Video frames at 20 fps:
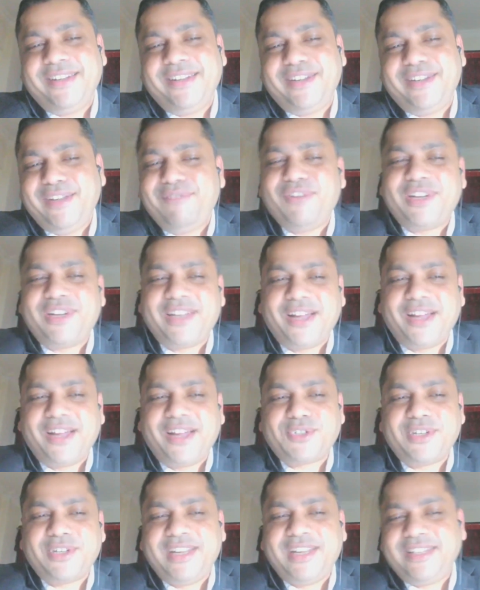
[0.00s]
T for
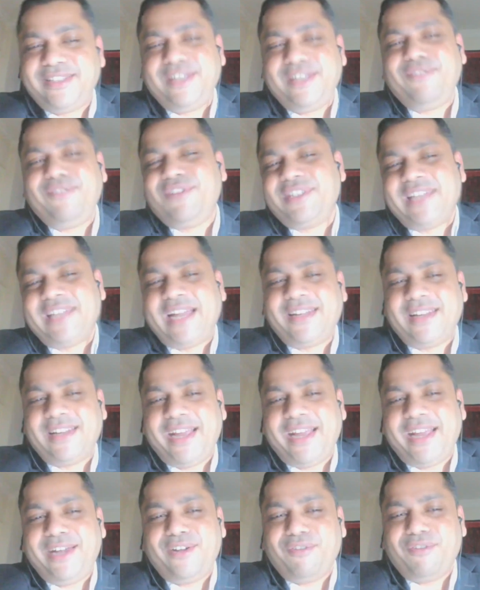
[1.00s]
tungsten, and T for
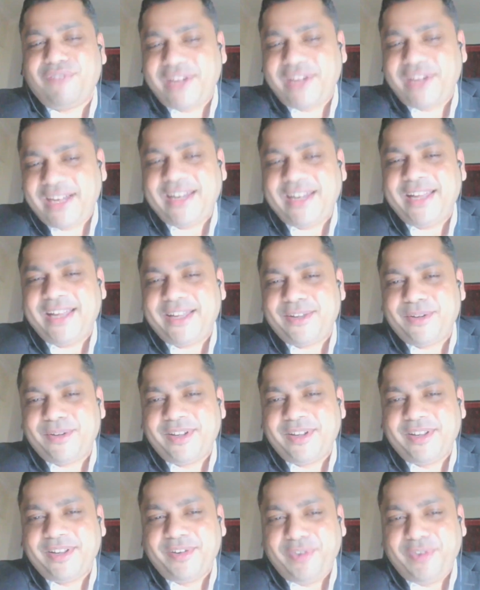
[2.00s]
tantalite of Great Lake
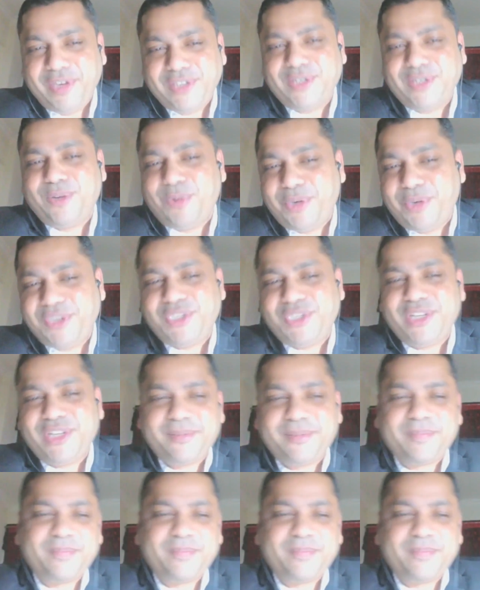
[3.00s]
region origin.